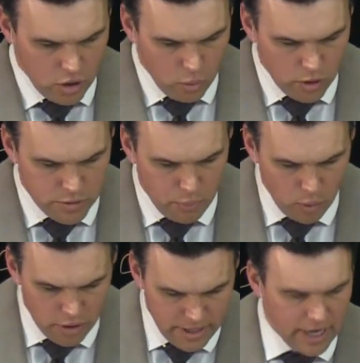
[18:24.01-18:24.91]
was
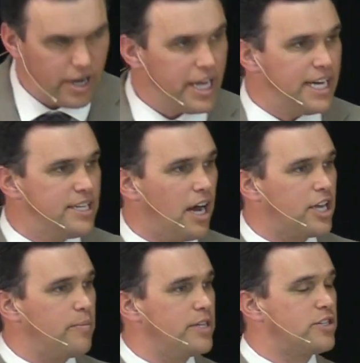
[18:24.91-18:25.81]
born there. He
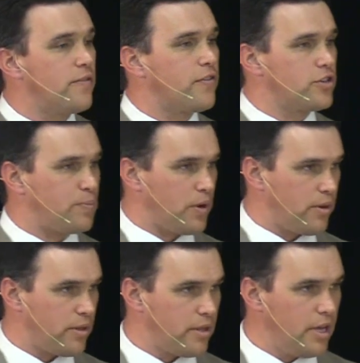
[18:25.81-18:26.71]
documents their first
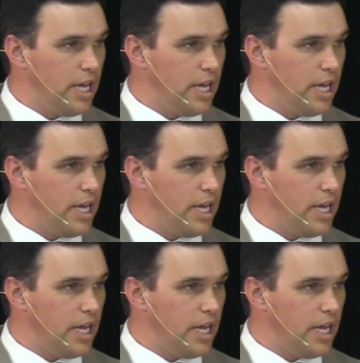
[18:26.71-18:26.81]
birth.